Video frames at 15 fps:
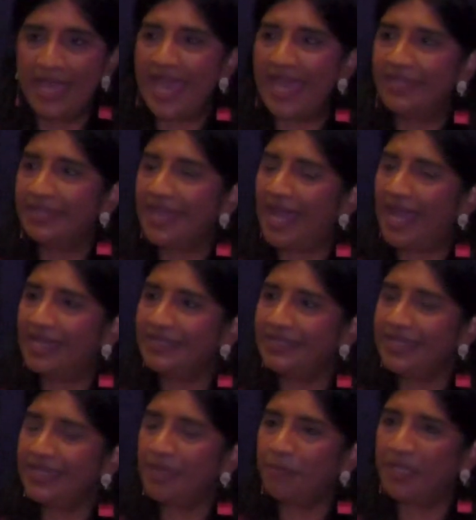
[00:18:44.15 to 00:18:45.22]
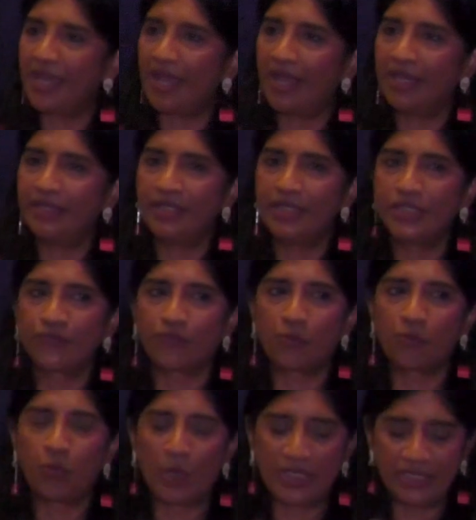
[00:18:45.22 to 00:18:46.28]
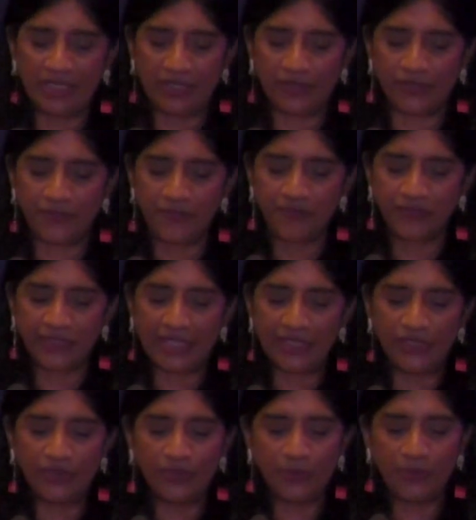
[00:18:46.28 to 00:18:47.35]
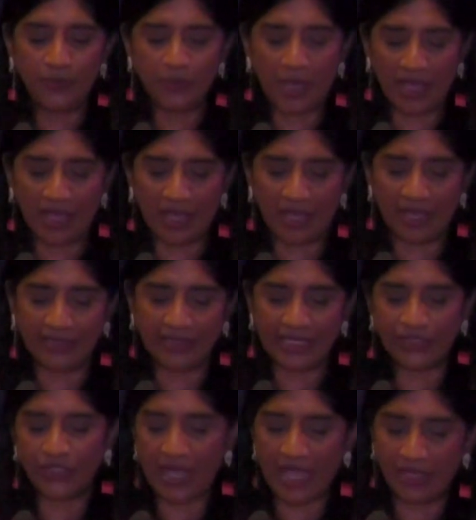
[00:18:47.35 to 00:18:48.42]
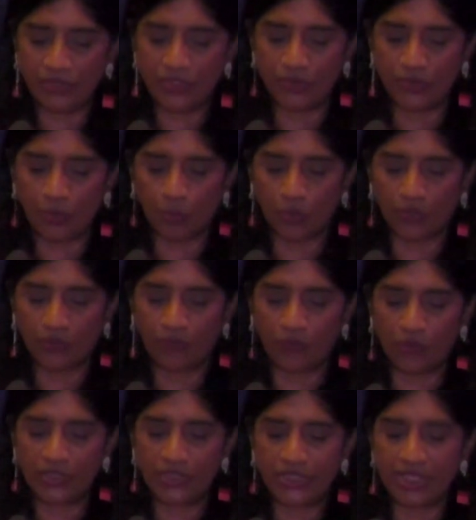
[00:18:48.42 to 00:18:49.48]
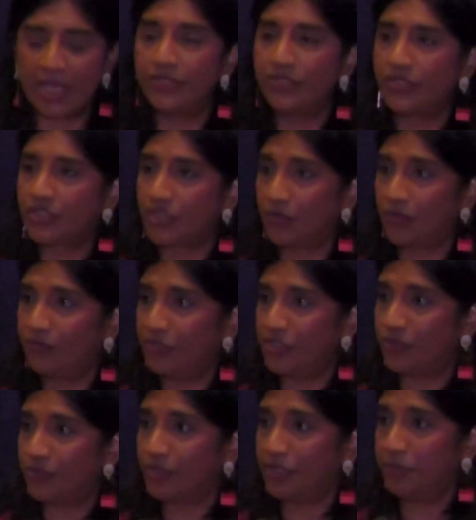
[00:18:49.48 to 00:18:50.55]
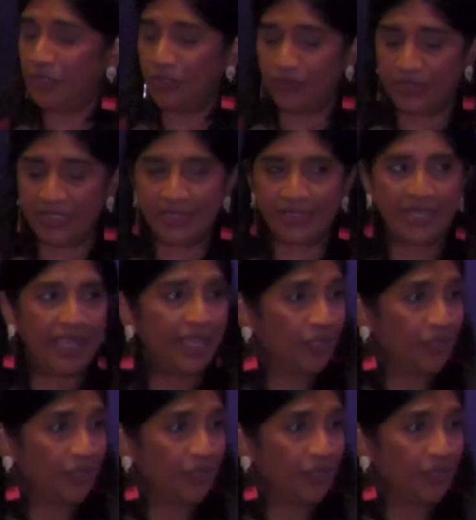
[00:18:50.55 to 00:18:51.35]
And the idea behind this for 1 year that you get to enter the workforce and serve in your communities.